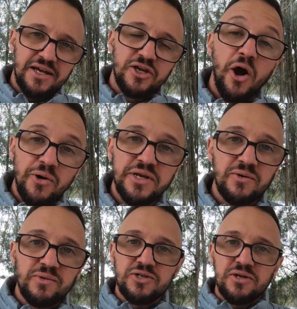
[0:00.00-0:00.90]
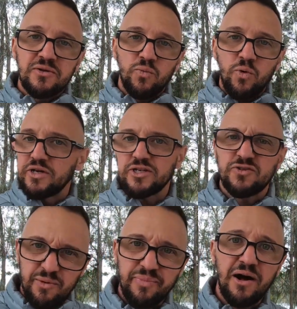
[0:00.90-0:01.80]
coating which water
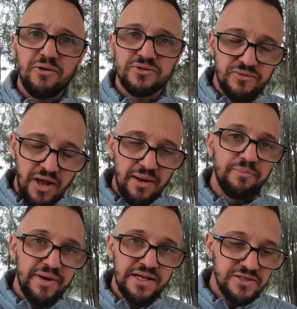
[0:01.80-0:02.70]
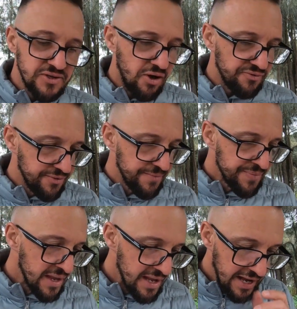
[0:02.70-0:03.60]
just repels and beads off.
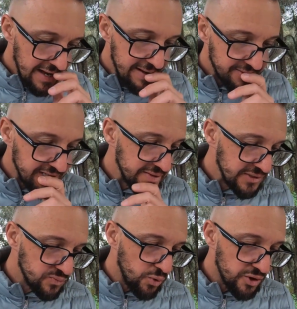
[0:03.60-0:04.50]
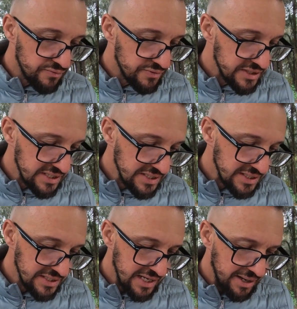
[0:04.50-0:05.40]
So it's water
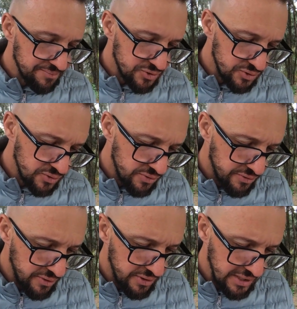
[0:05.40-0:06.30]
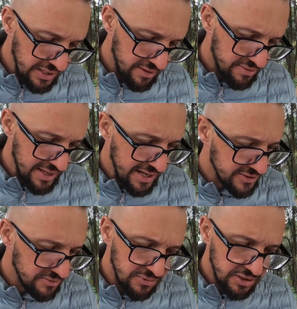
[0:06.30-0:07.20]
resistant up to
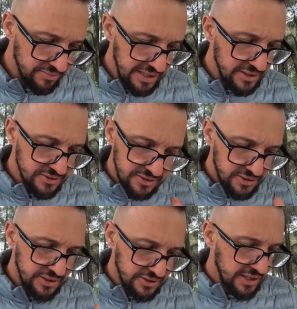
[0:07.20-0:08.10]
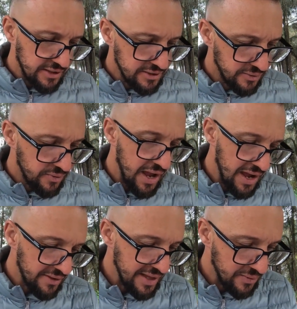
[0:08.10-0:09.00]
30,000 millimeters. I don't exactly know
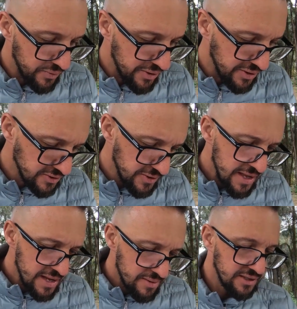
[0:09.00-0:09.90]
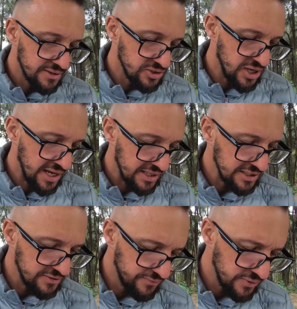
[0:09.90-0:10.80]
how that works. The jacket
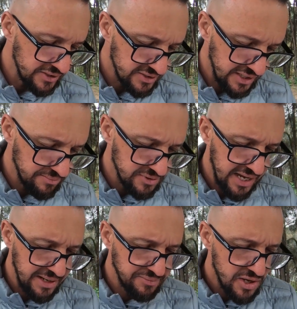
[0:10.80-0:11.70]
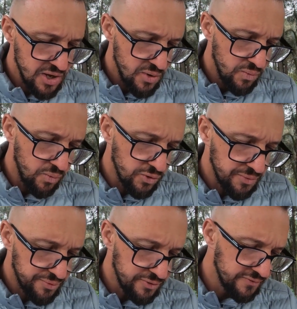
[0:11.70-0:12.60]
is fully seam taped,
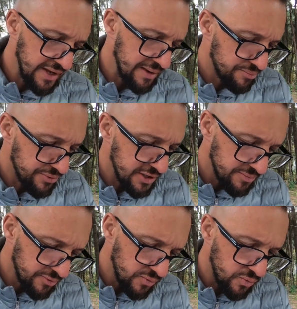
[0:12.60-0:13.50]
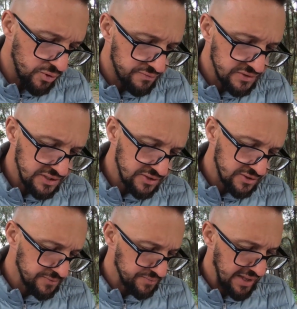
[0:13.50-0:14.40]
waterproof and breathable, water resistant